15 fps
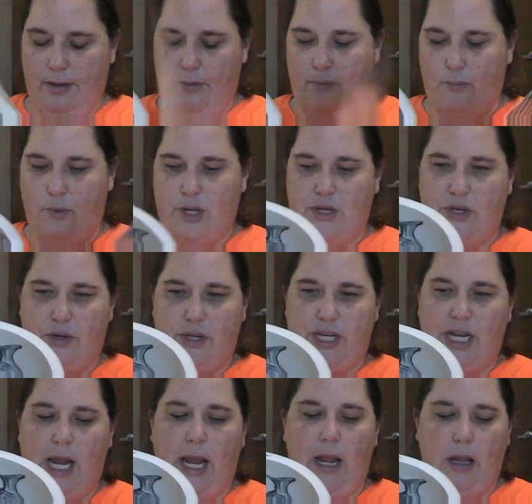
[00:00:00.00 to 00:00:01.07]
Richard
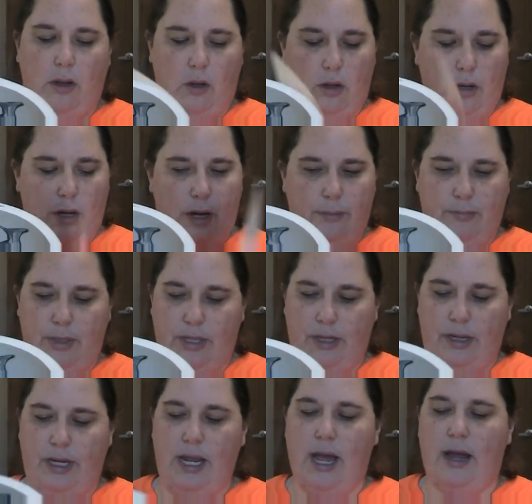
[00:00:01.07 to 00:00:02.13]
Taylor, I
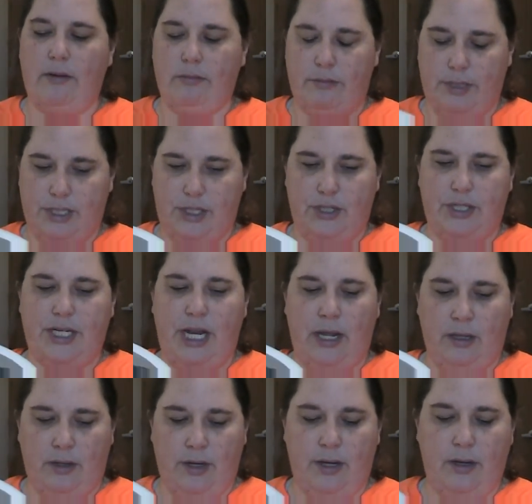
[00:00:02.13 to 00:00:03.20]
believe. Yeah, Richard
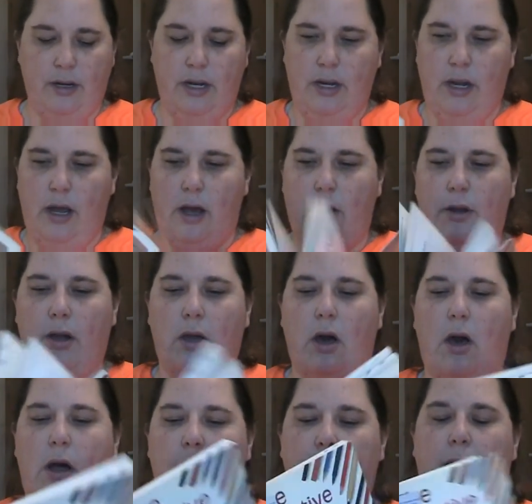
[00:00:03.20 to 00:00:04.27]
Taylor,
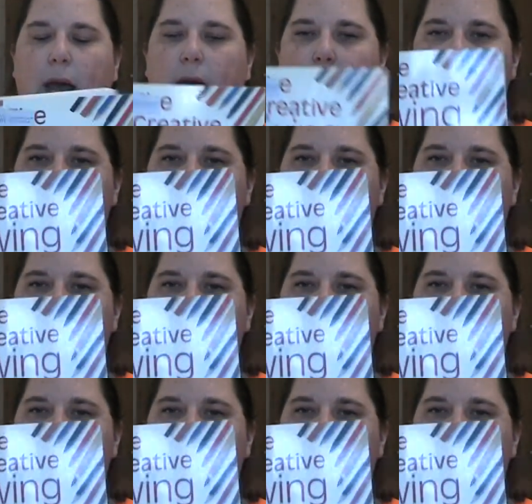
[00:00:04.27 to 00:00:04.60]
called How to